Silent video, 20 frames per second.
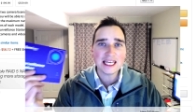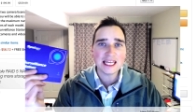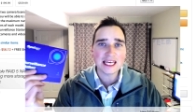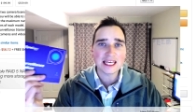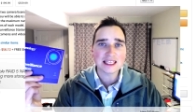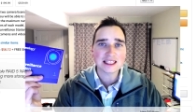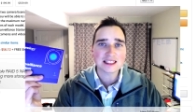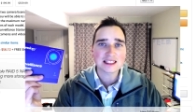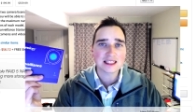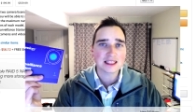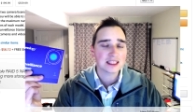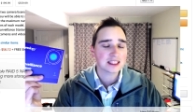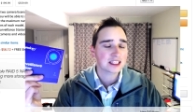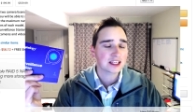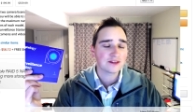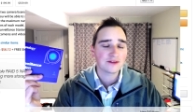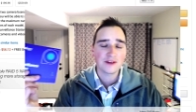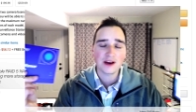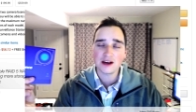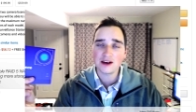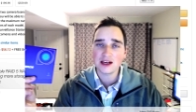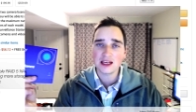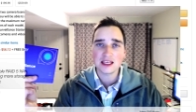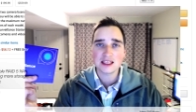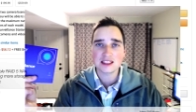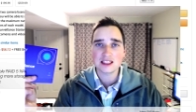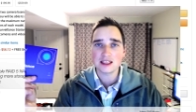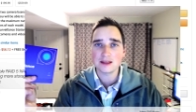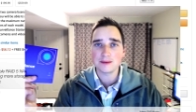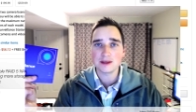is this could very
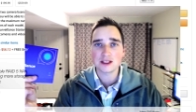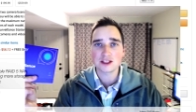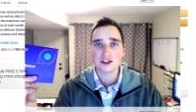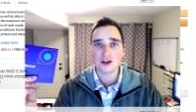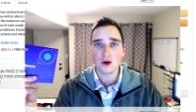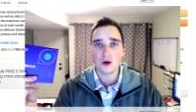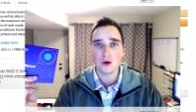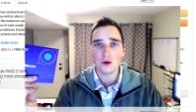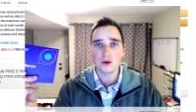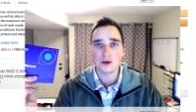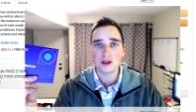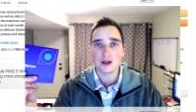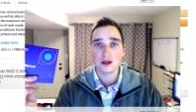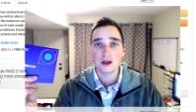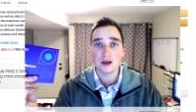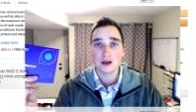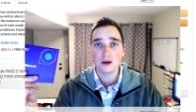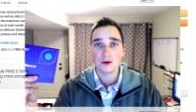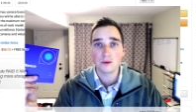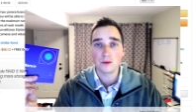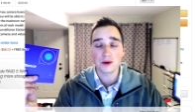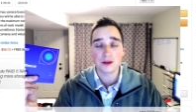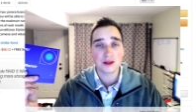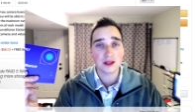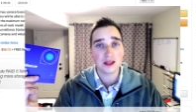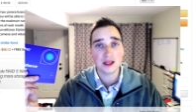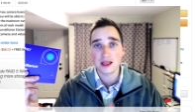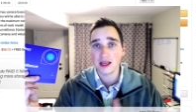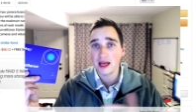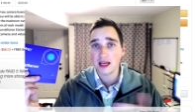easily be sold
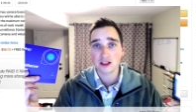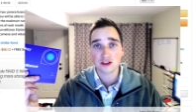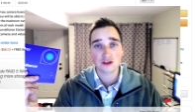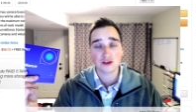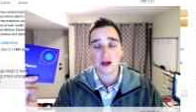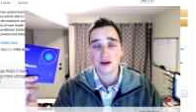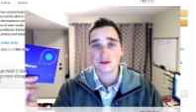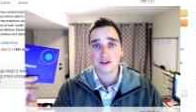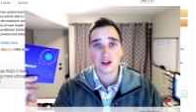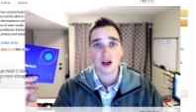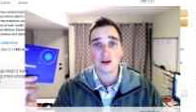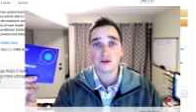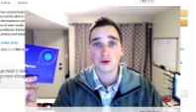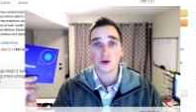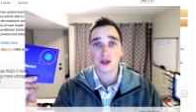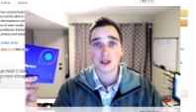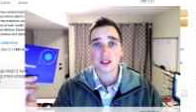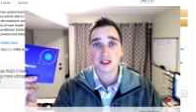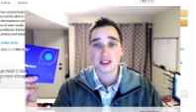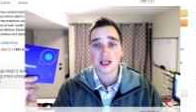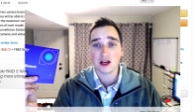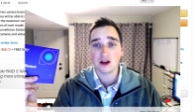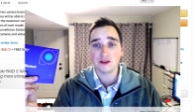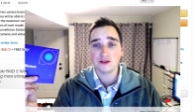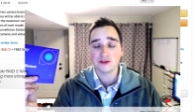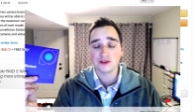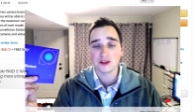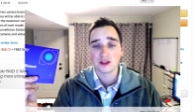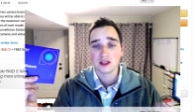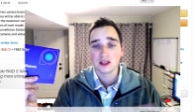within the NAS drive software
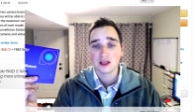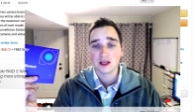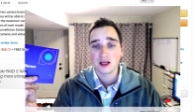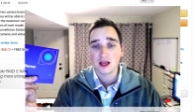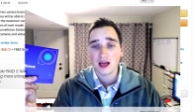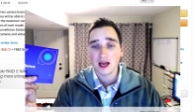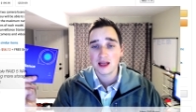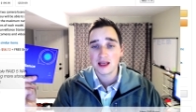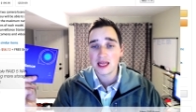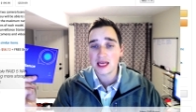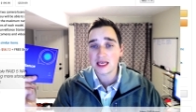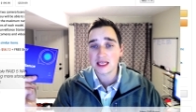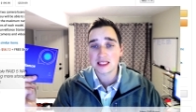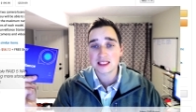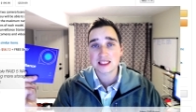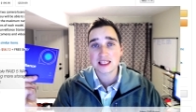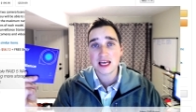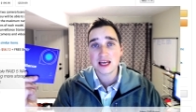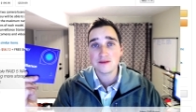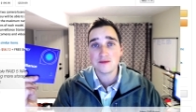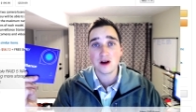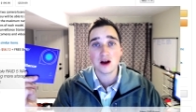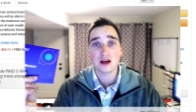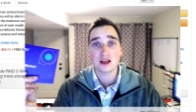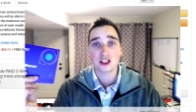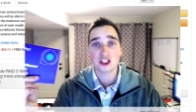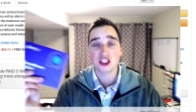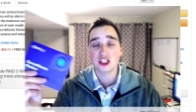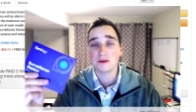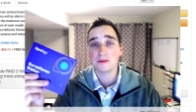itself, and they could save on
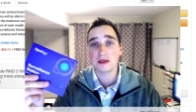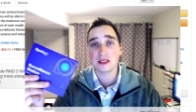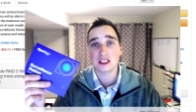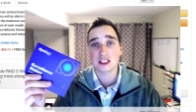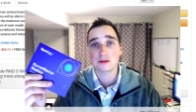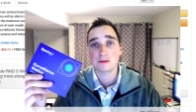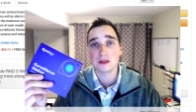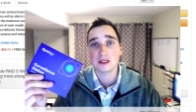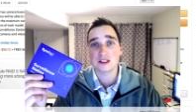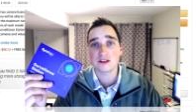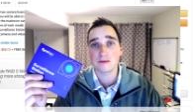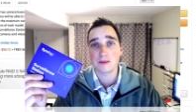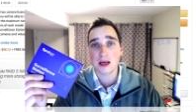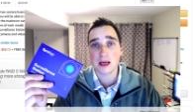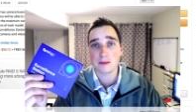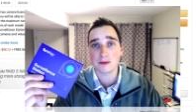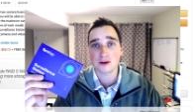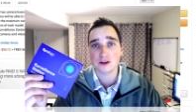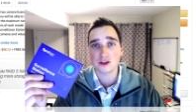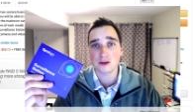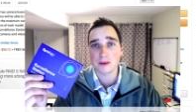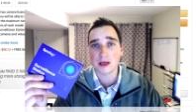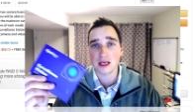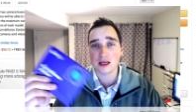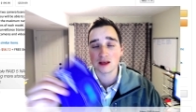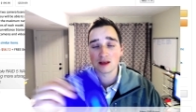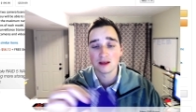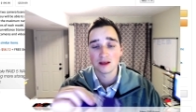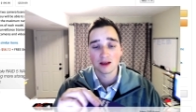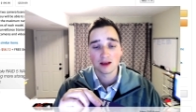shipping this piece of paper to me.
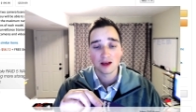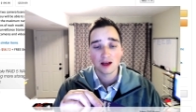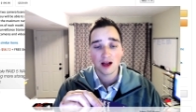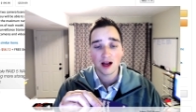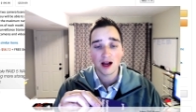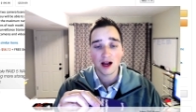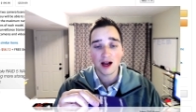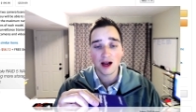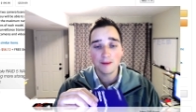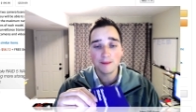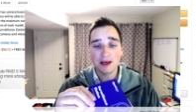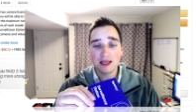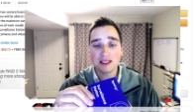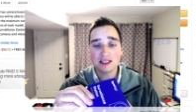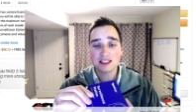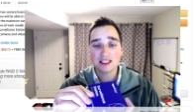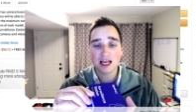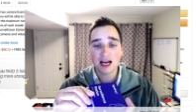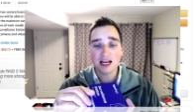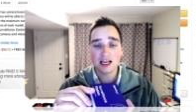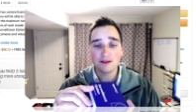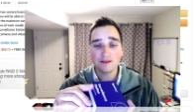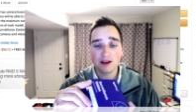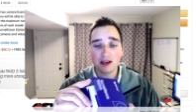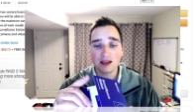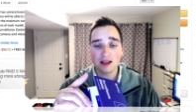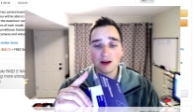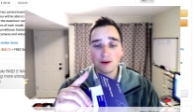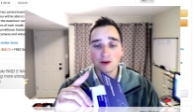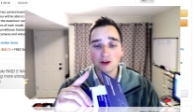Um, inside of
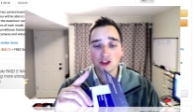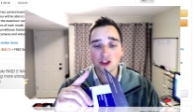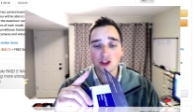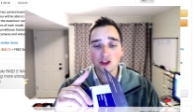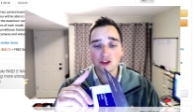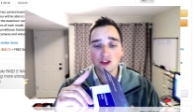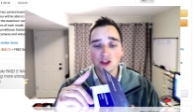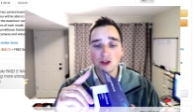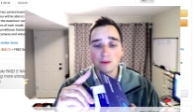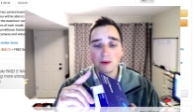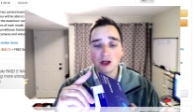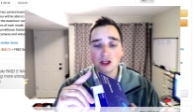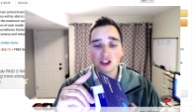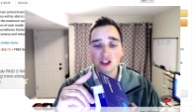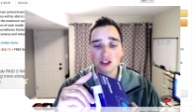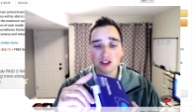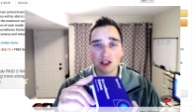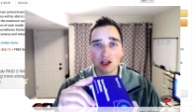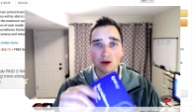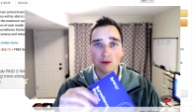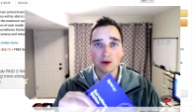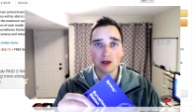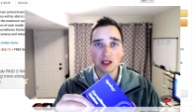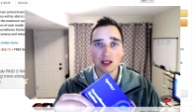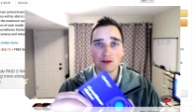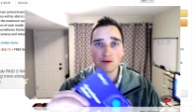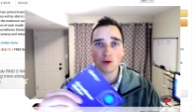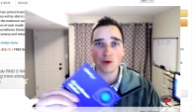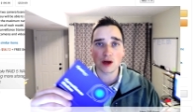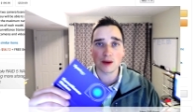it, I won't show you too much because I don't want to
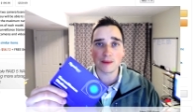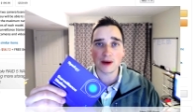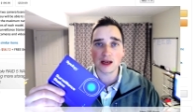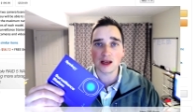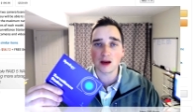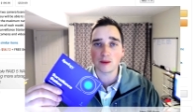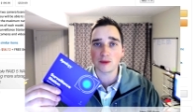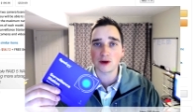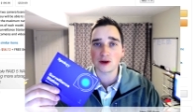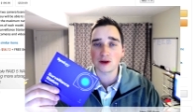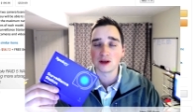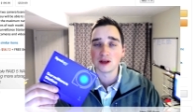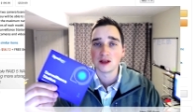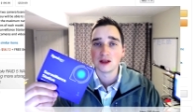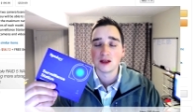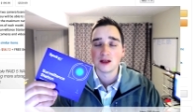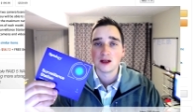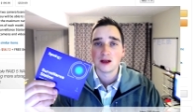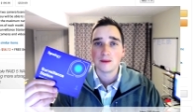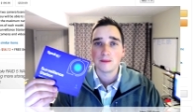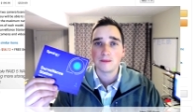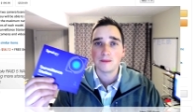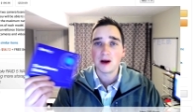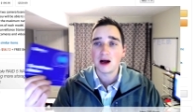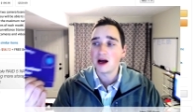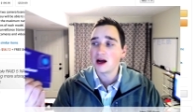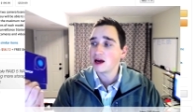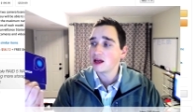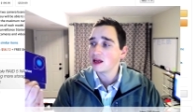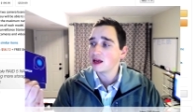give away my number,
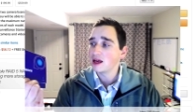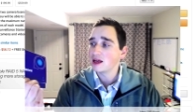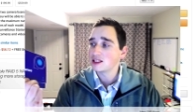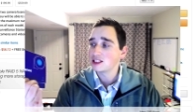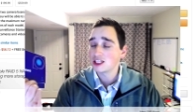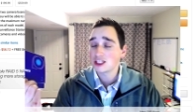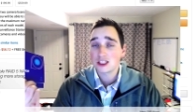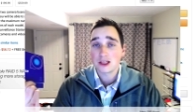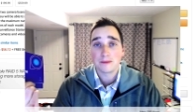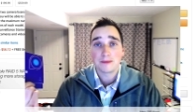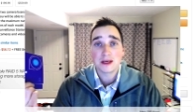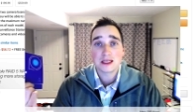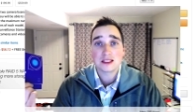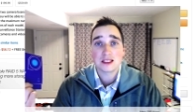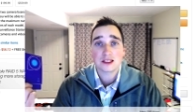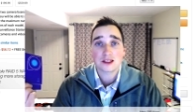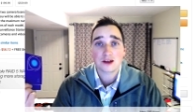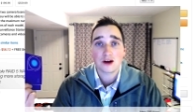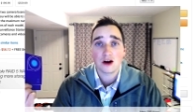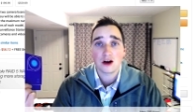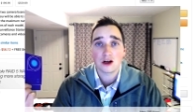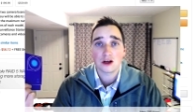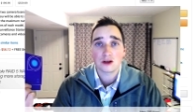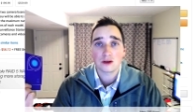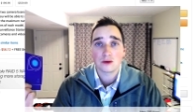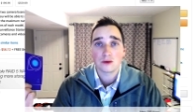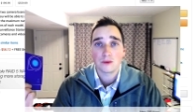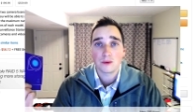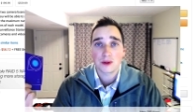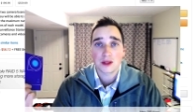but it's just a business card
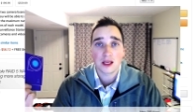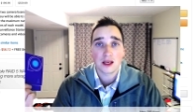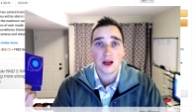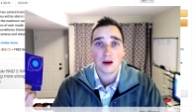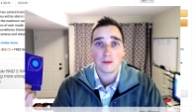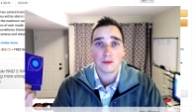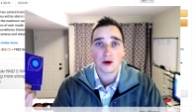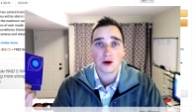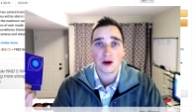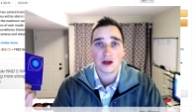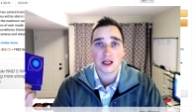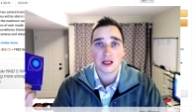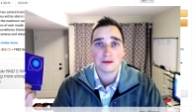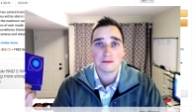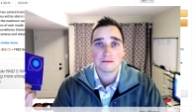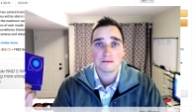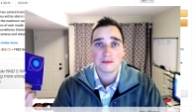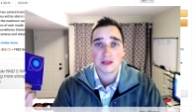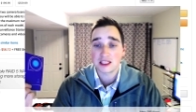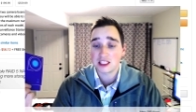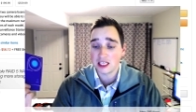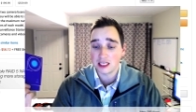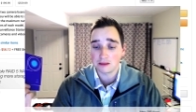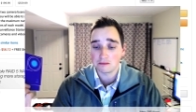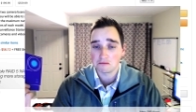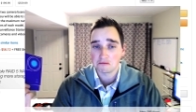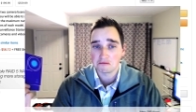with a number on it. That's it.